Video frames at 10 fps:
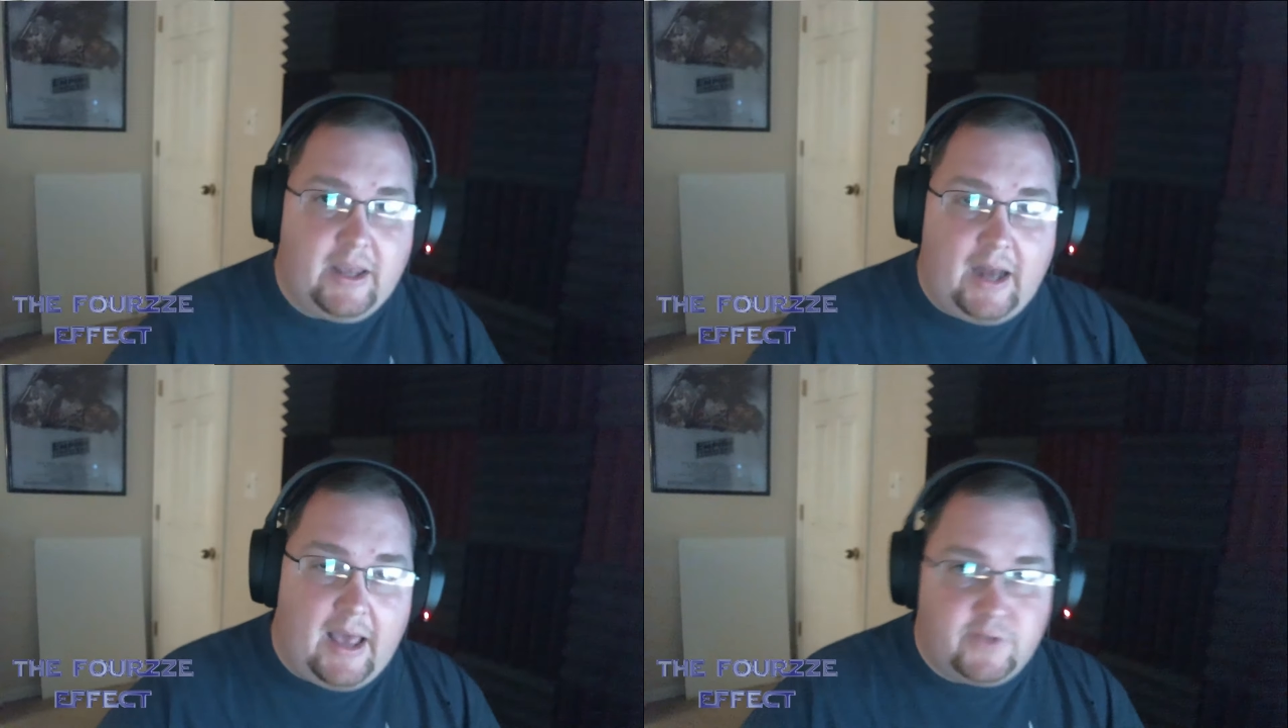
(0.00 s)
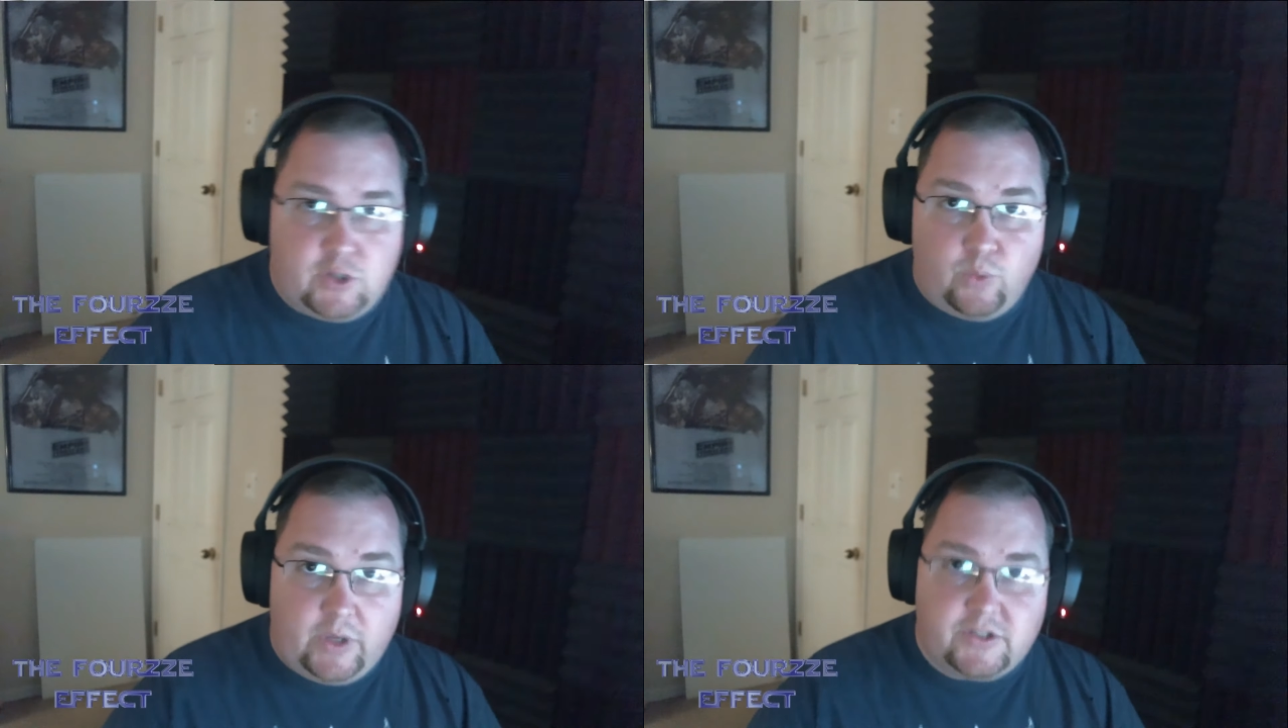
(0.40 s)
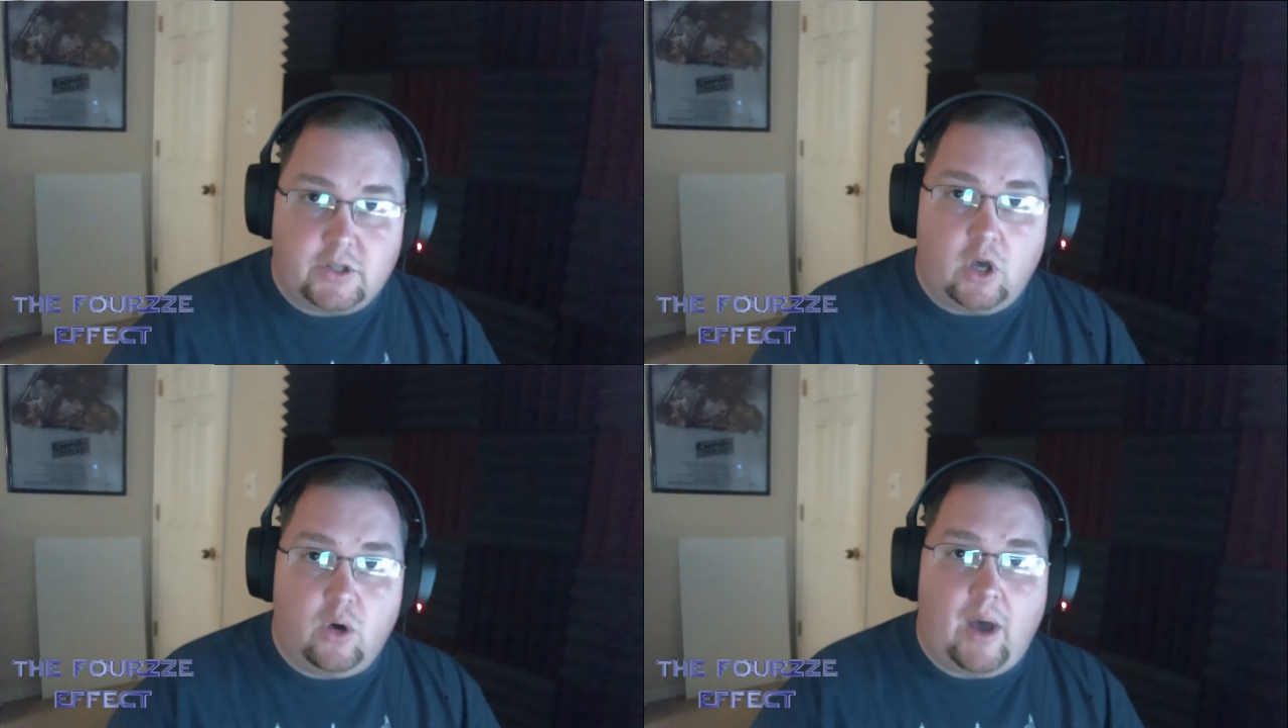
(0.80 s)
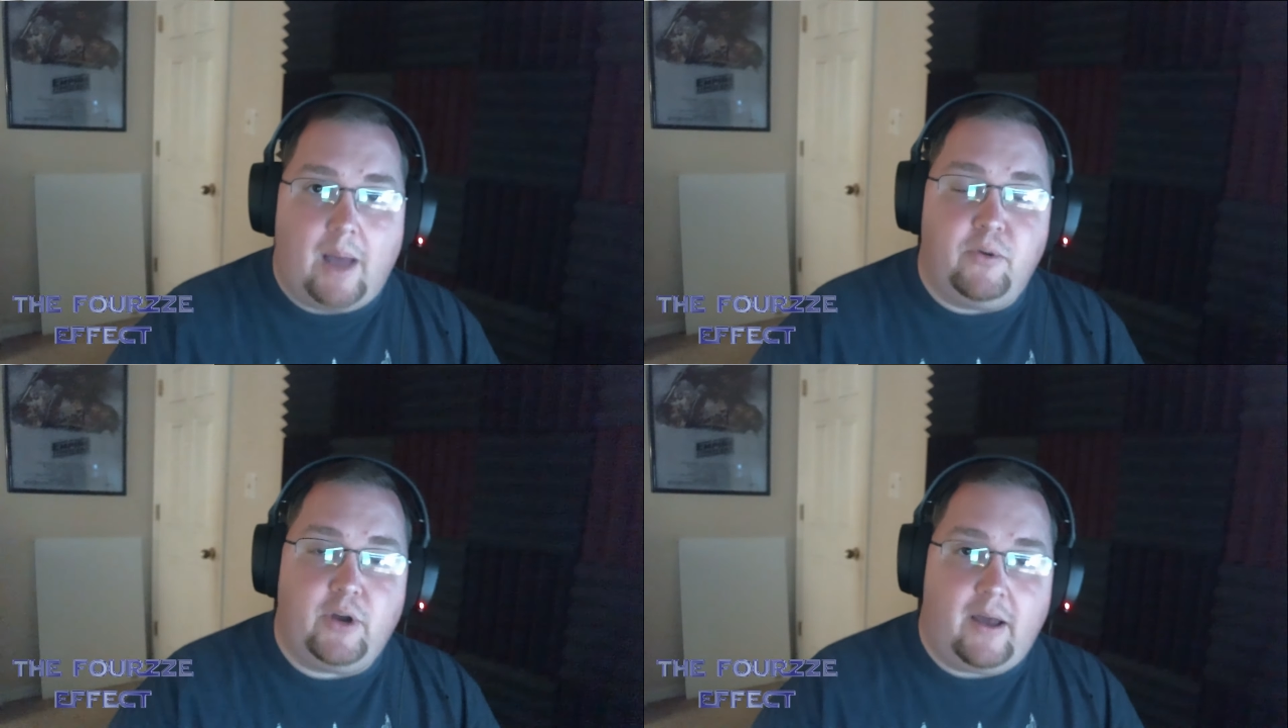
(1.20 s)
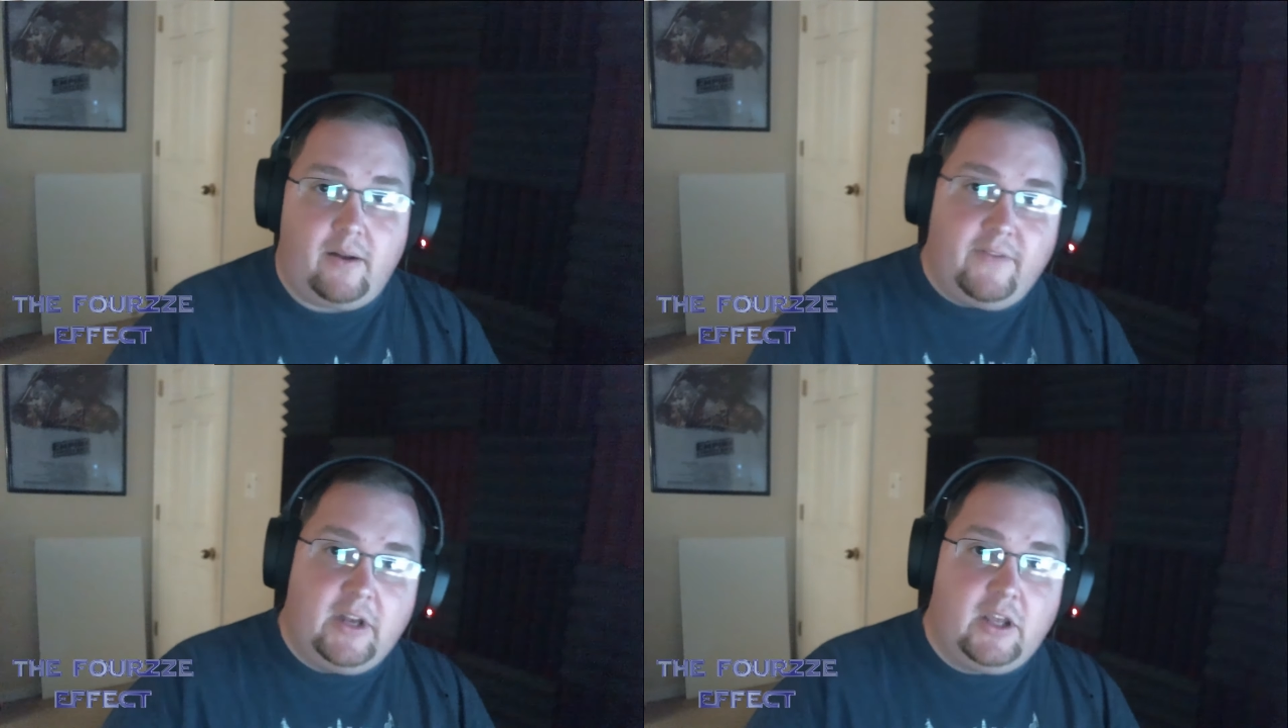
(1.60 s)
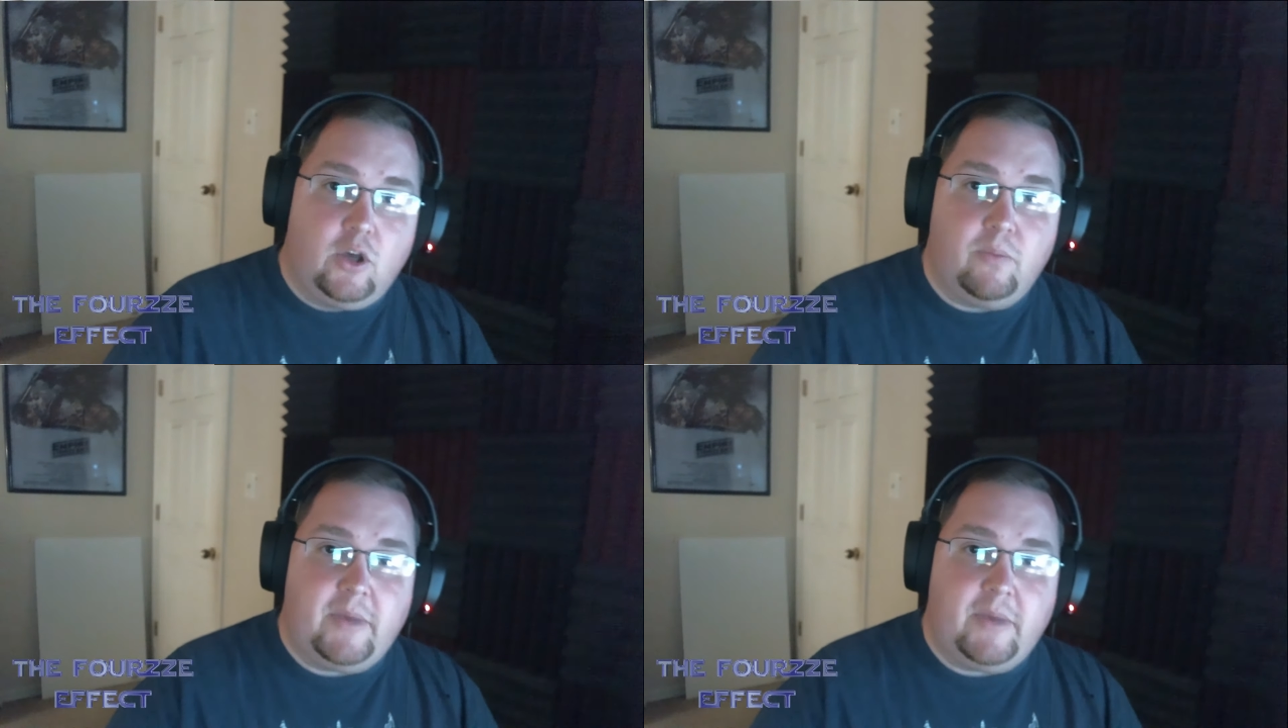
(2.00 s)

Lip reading: and a half, 2 weeks ago, I put out a video